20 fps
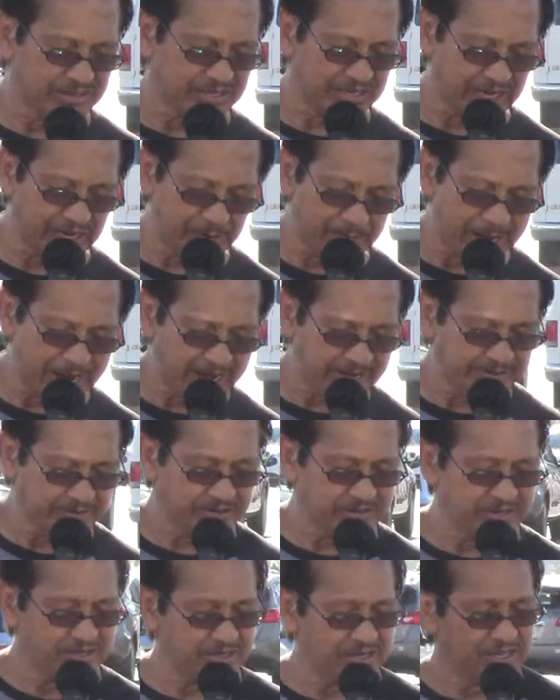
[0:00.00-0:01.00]
Amen?
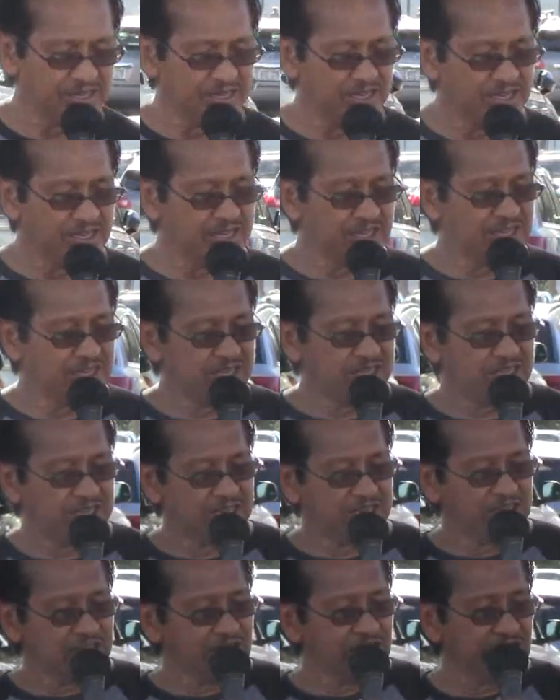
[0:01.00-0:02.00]

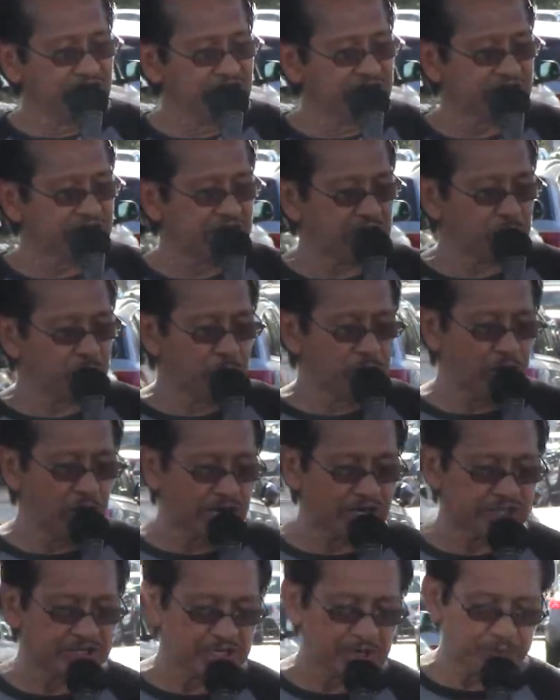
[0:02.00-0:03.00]
It is that when you
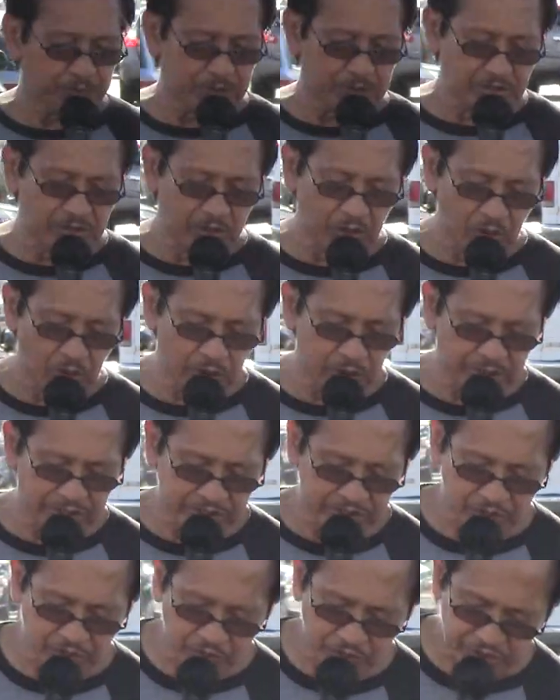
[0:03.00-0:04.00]
accepted the Lord as your